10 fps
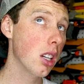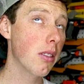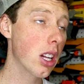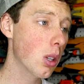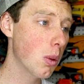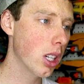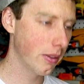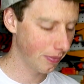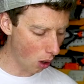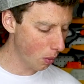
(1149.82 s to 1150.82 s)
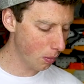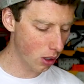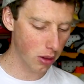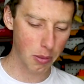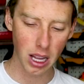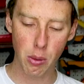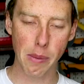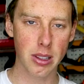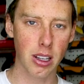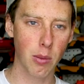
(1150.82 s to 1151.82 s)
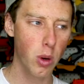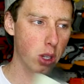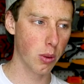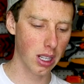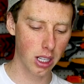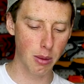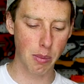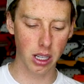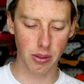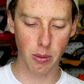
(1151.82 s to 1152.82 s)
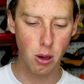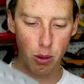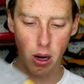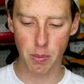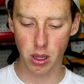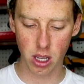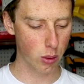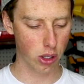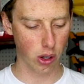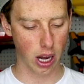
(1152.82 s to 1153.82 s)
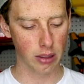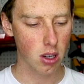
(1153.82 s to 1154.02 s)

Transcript: if that's a word. All Nerf melee weapons I wish were a little bit bigger for the most part, but this one's okay.